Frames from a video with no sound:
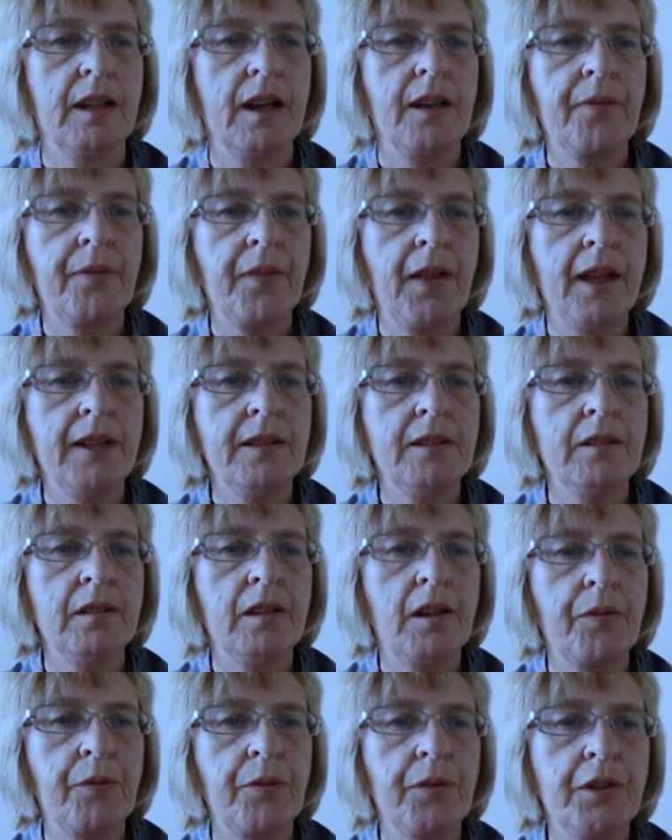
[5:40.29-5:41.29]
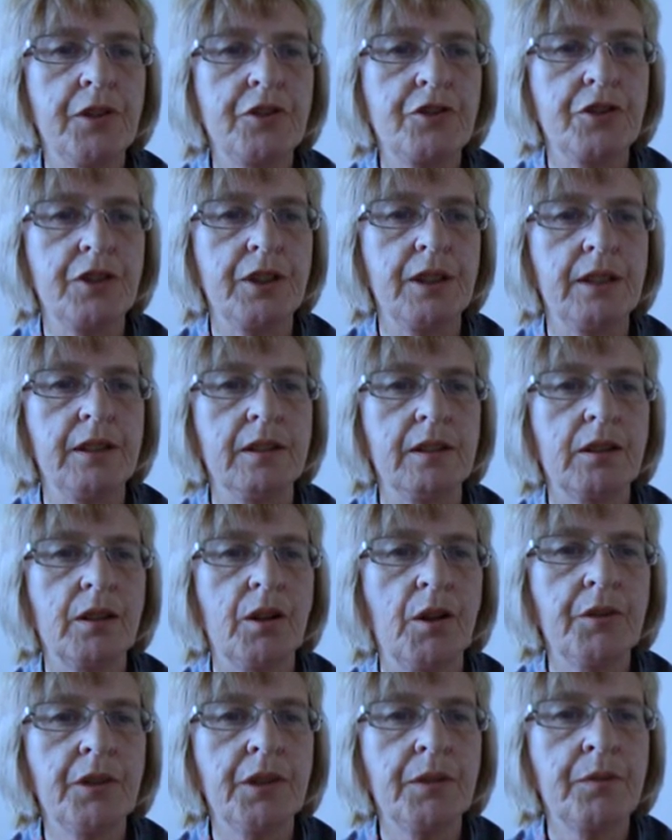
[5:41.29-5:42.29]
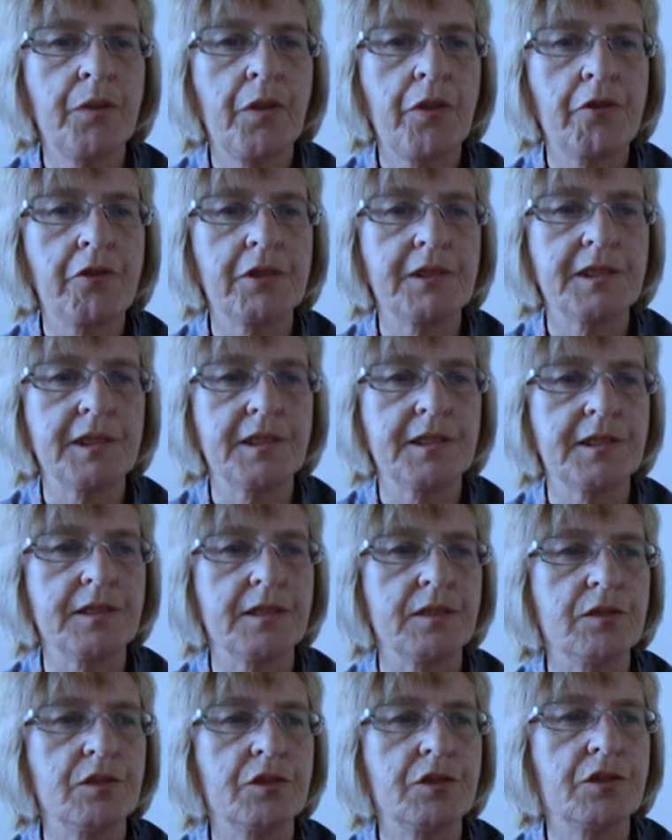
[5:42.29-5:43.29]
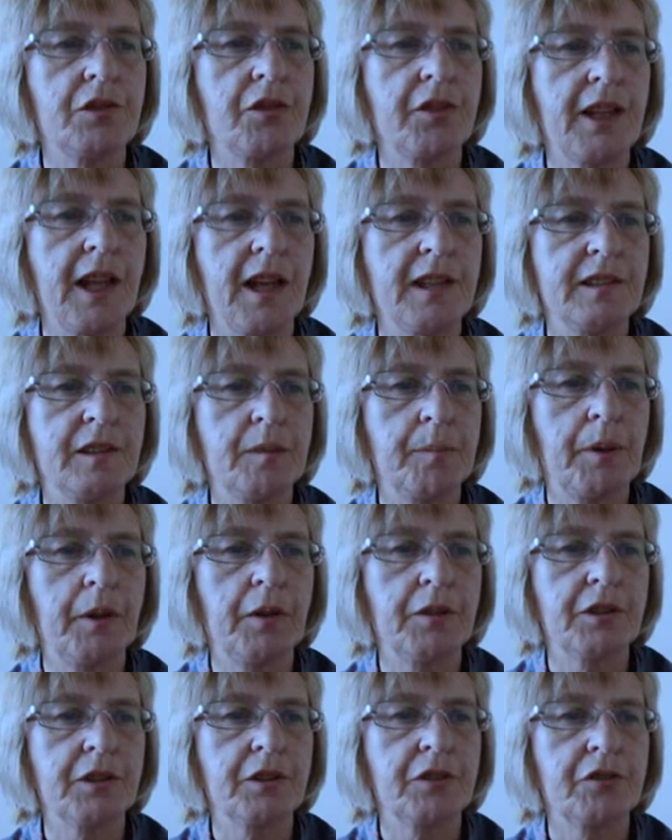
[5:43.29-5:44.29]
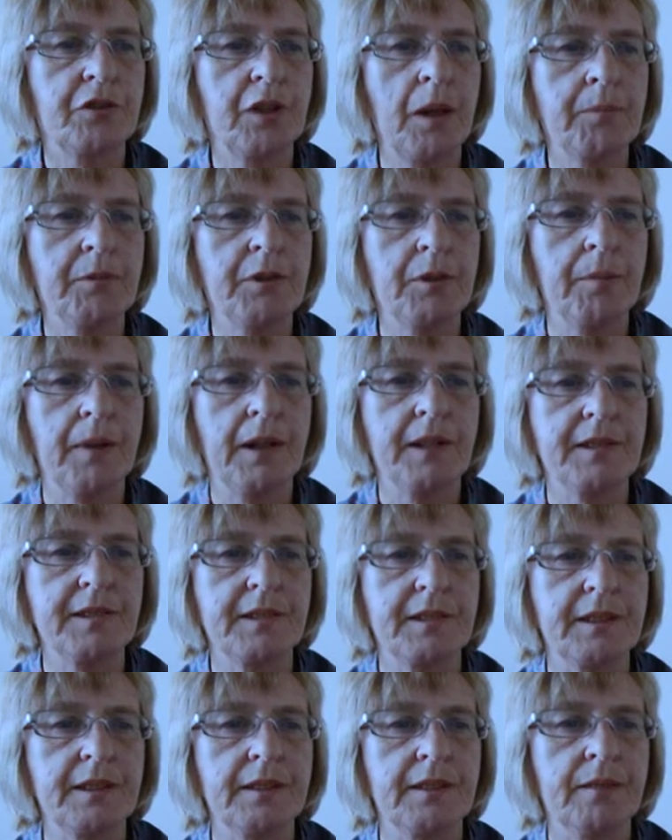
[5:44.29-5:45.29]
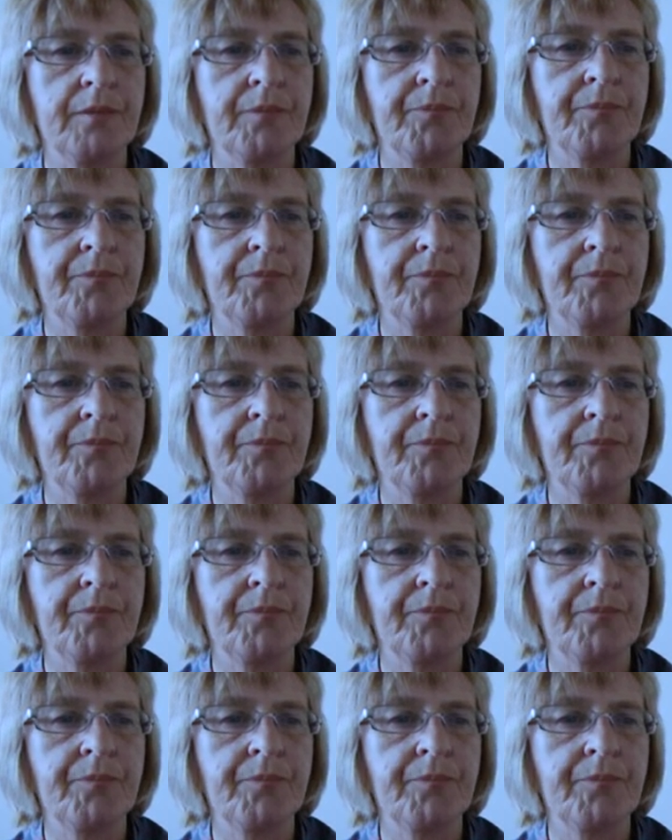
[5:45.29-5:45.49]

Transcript: and then a third gene coding for the resistance to the antibiotic streptomycin.